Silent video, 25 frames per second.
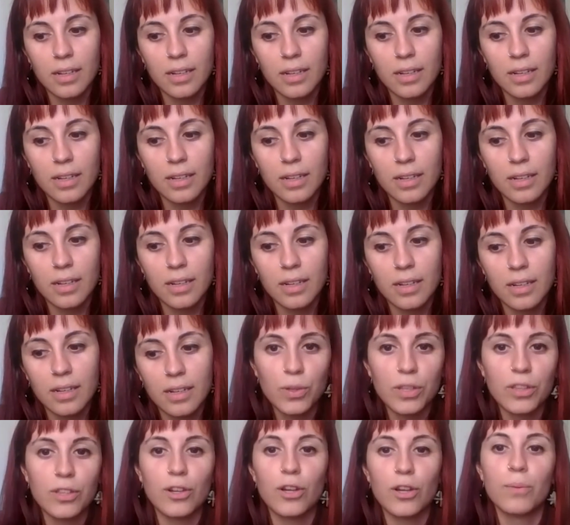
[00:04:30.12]
I find it
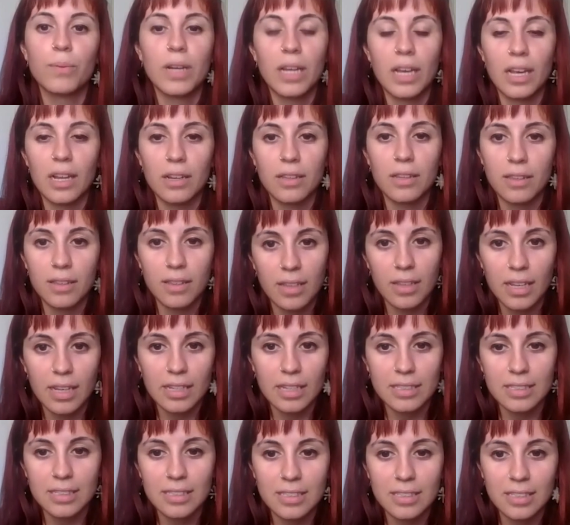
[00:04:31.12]
with global health,
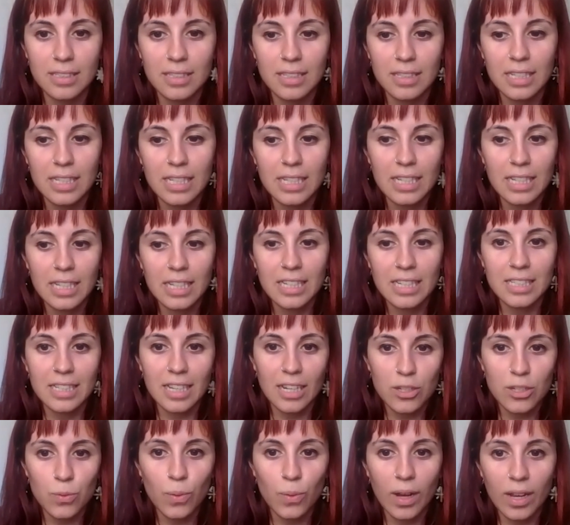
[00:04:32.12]
and that's
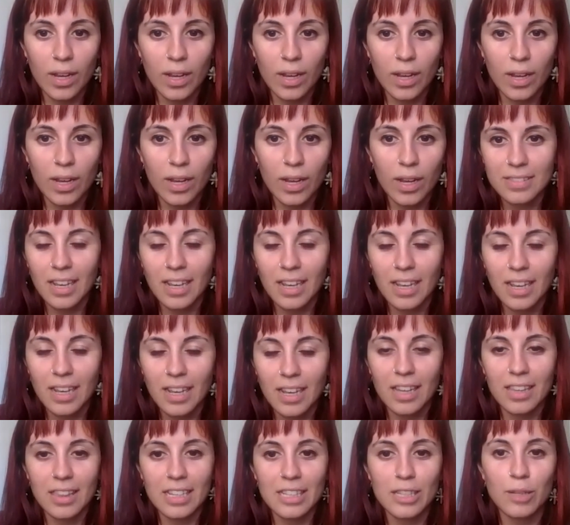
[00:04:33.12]
why
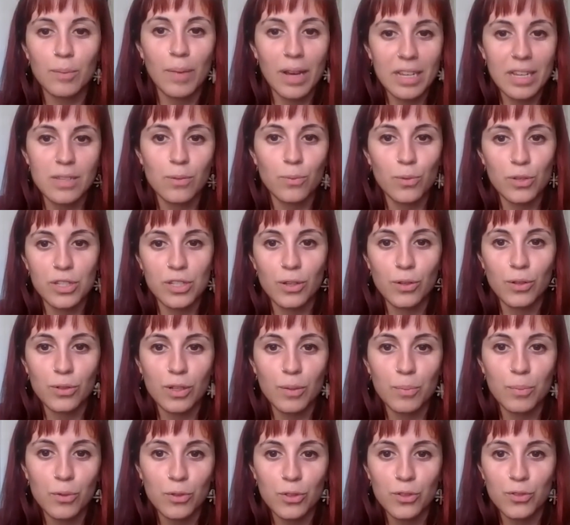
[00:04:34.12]
I think the master was a good
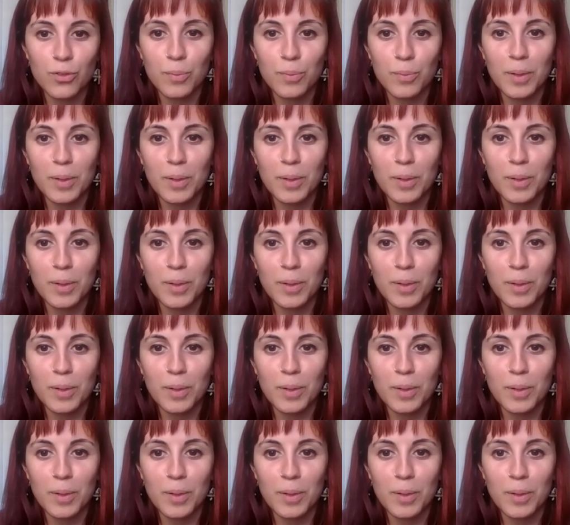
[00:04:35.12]
approach for me.